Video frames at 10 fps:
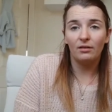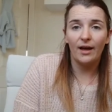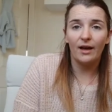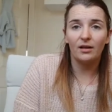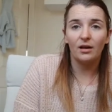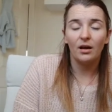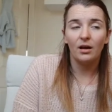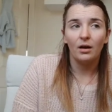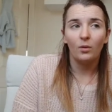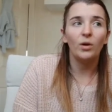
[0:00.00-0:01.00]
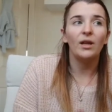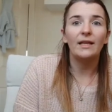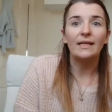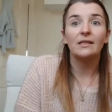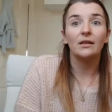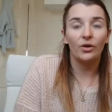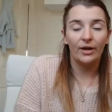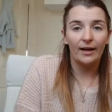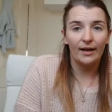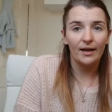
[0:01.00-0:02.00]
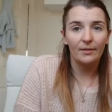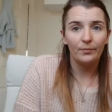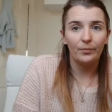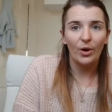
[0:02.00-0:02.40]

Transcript: then we'll at least look at it.